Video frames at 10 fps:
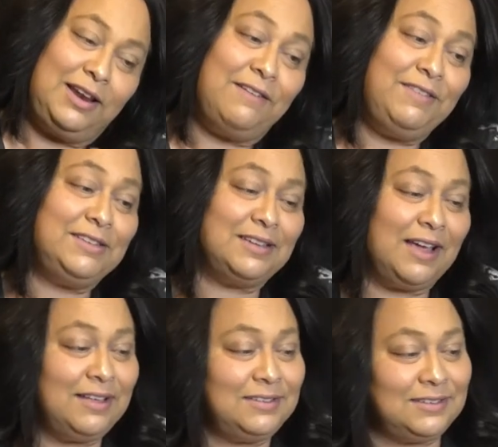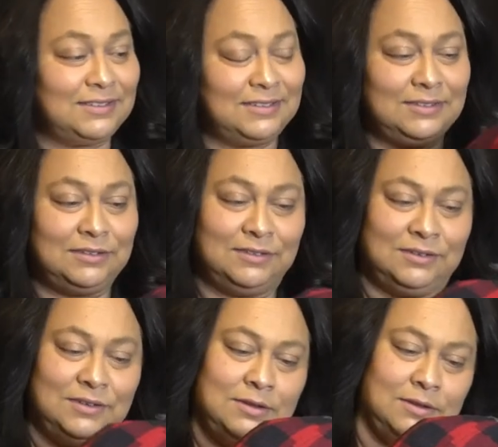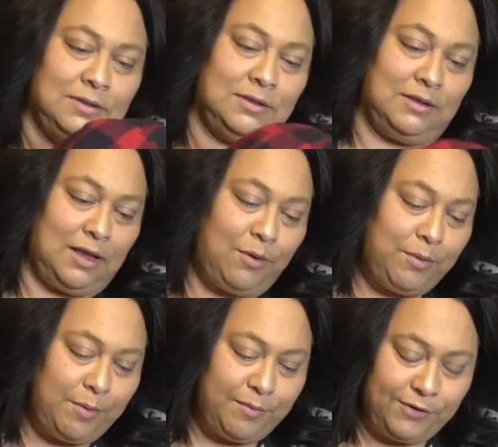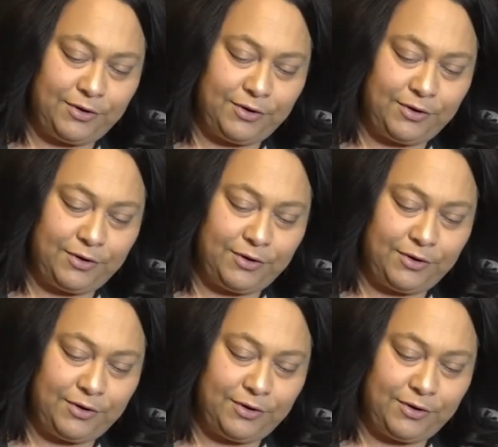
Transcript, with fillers: I love these hats. I remember for